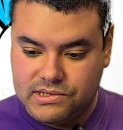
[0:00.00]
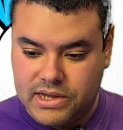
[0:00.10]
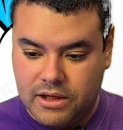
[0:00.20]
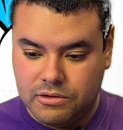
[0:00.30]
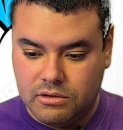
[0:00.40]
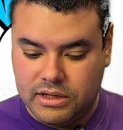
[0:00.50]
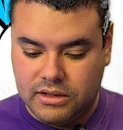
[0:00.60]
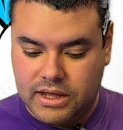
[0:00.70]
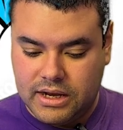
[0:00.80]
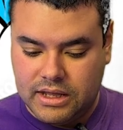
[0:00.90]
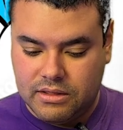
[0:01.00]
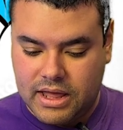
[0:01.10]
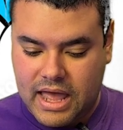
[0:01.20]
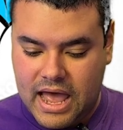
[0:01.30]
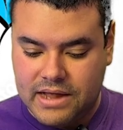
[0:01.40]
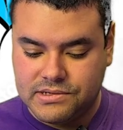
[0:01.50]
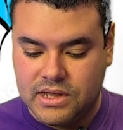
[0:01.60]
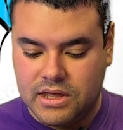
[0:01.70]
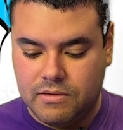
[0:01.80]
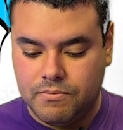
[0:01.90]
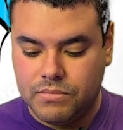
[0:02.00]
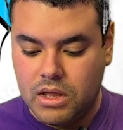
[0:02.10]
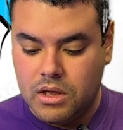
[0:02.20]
elderly lady like asking